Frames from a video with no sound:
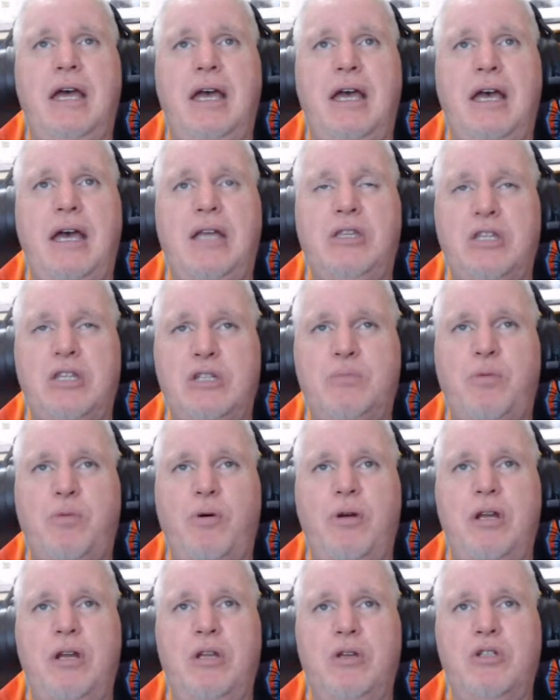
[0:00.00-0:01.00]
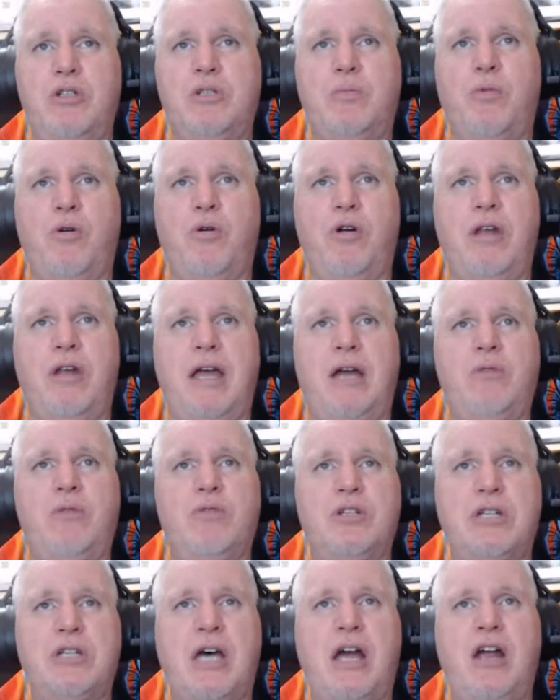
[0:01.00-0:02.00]
at this point, it looks more like
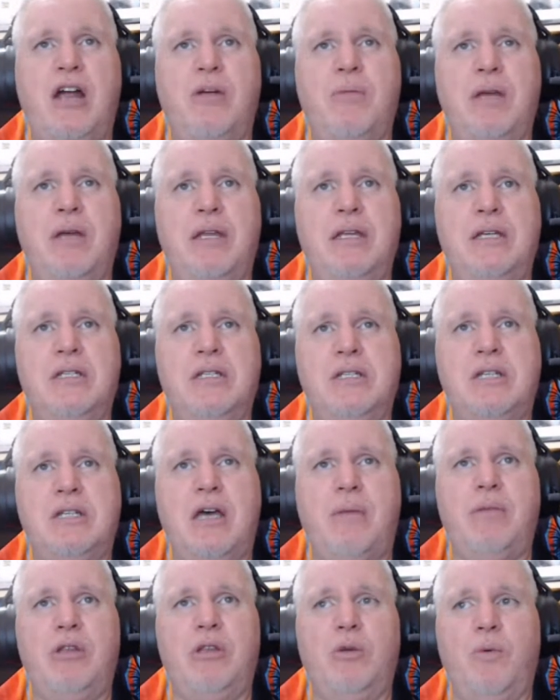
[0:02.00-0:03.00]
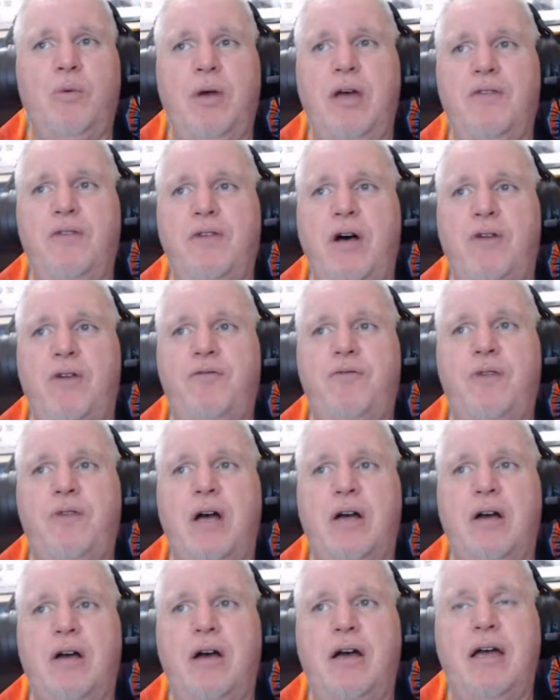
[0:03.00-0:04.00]
retirement is coming the way of
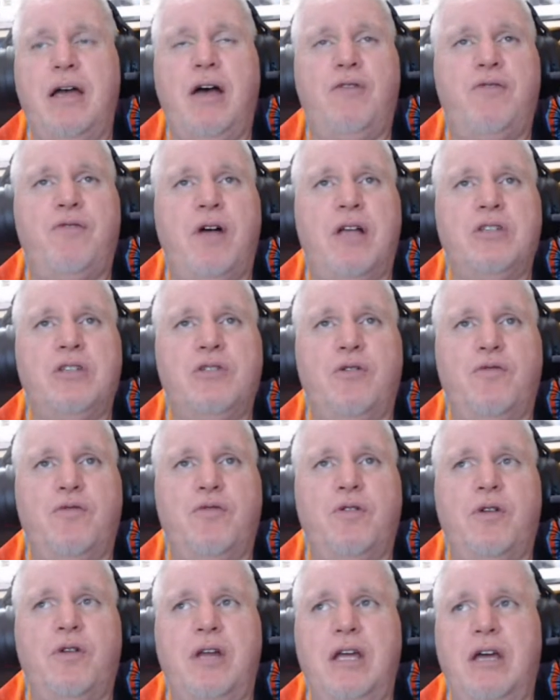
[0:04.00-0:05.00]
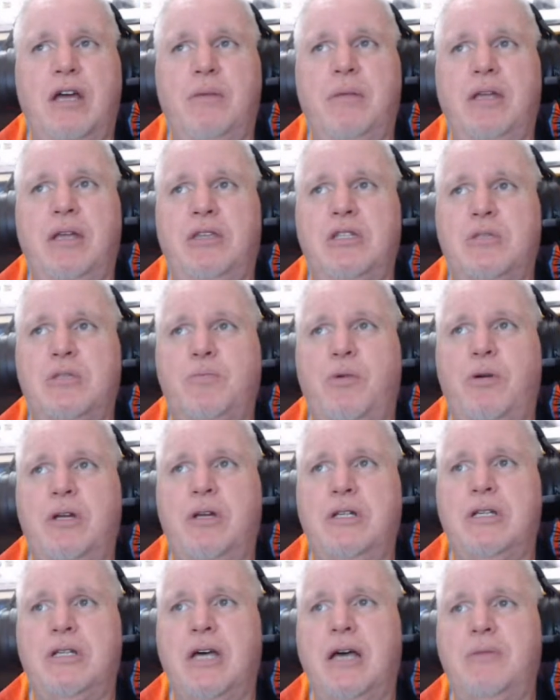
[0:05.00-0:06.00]
Alfonso for him at this point
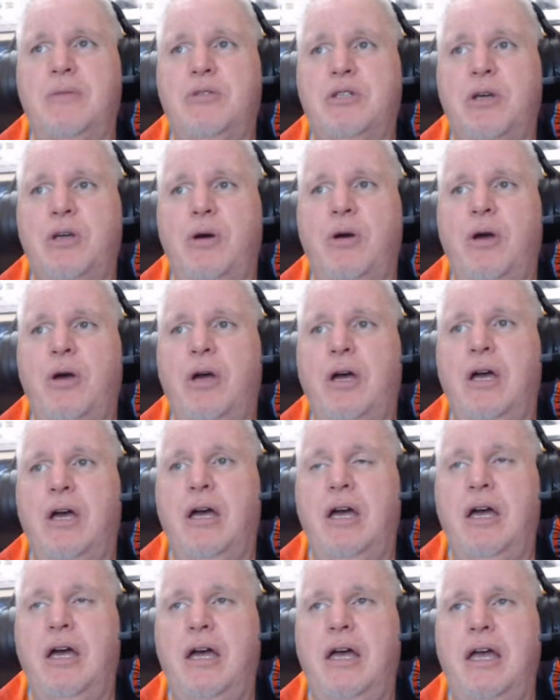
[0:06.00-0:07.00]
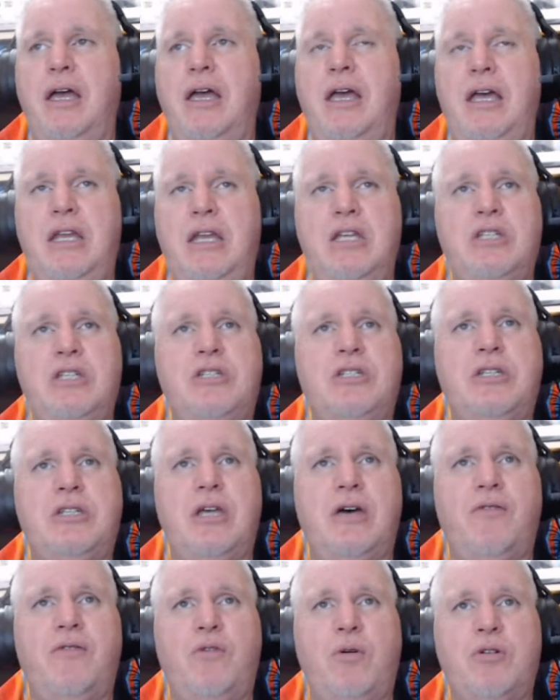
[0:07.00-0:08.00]
in time. So it is,
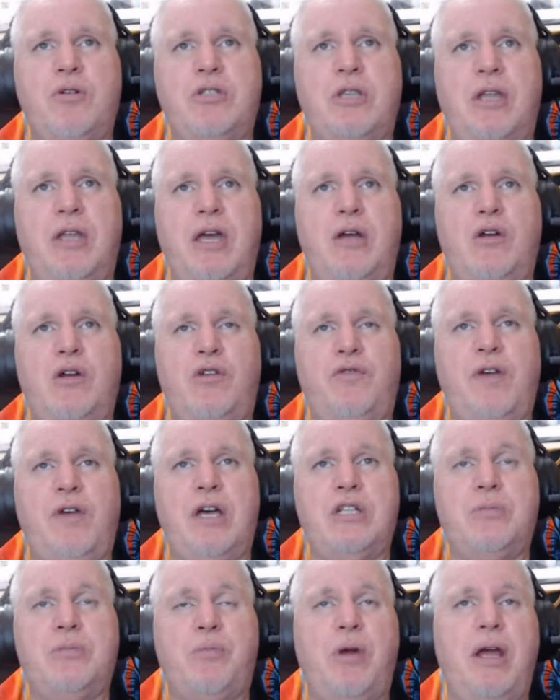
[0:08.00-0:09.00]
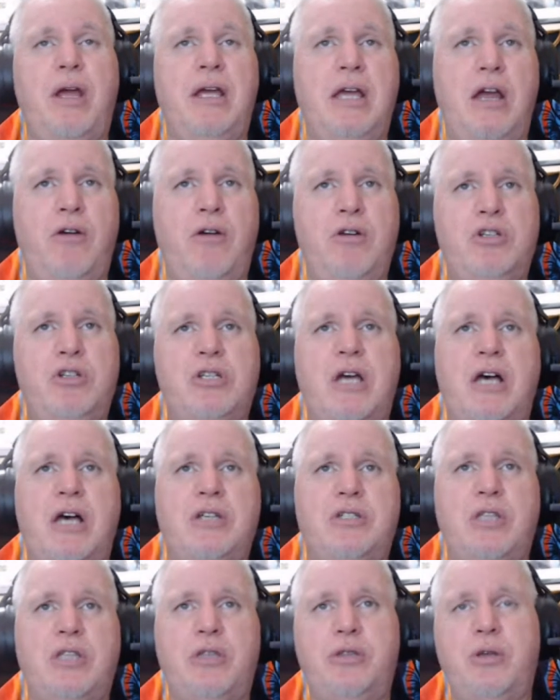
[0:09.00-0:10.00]
of course, the Lakers fast break. Harry
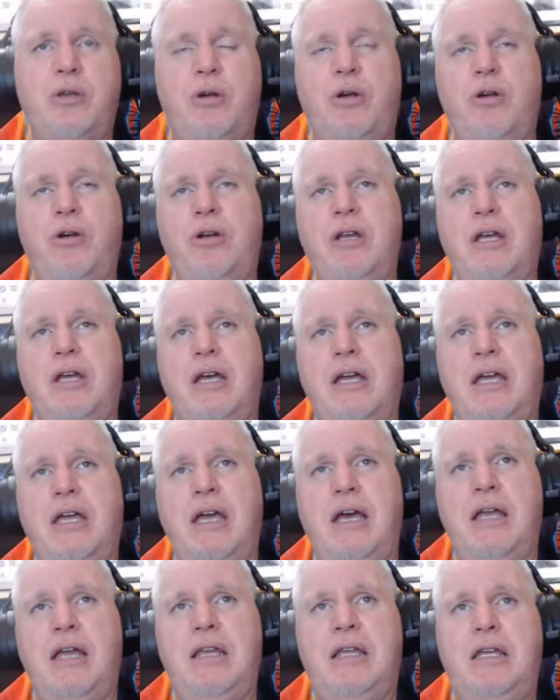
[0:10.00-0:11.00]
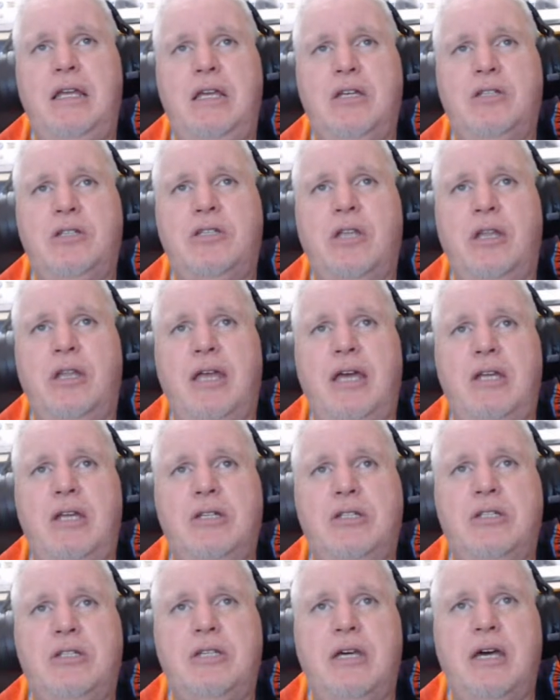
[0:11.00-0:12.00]
Giles III, again, he is the
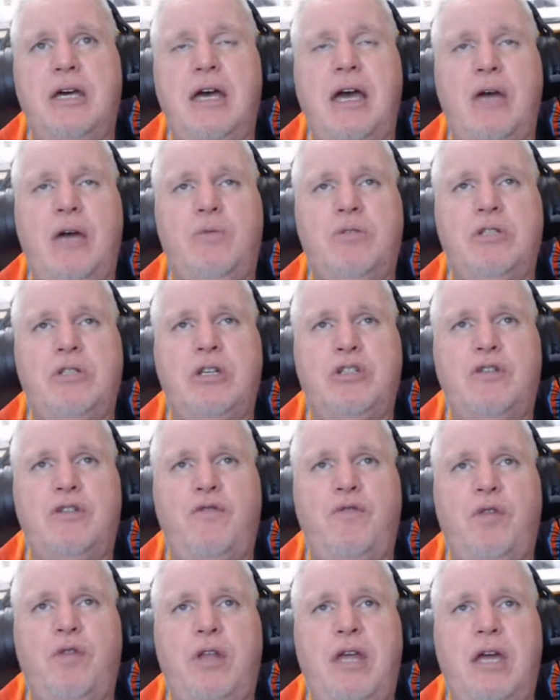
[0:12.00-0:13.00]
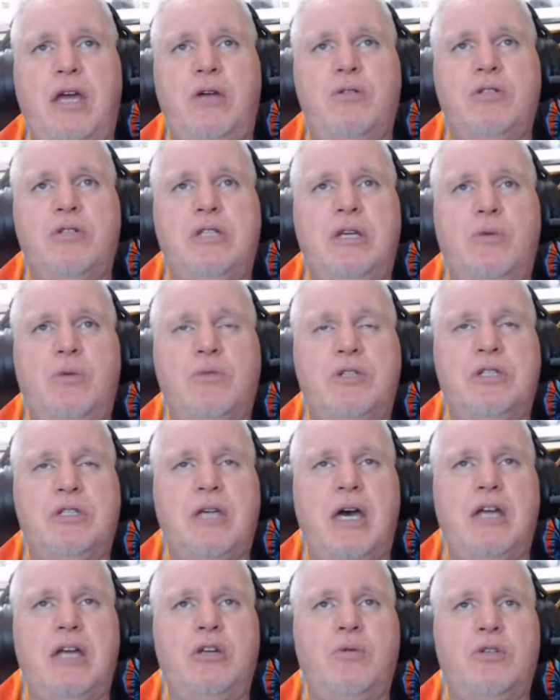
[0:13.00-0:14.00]
latest acquisition for the Lakers. He was
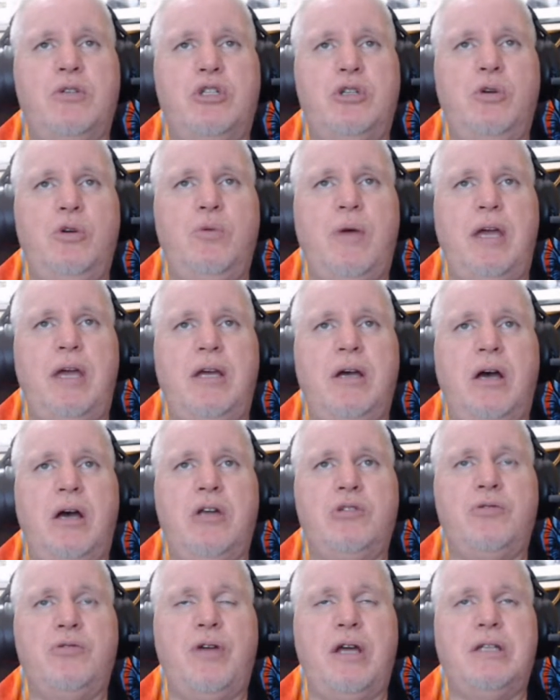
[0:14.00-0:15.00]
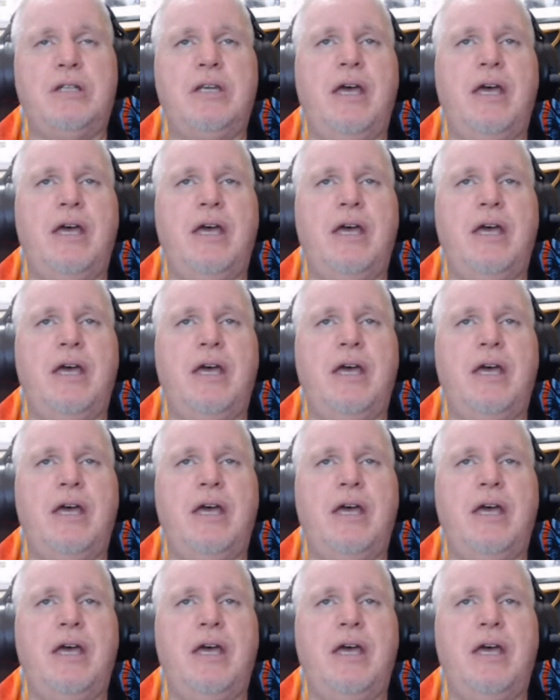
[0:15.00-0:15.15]
signed to a 2-way contract.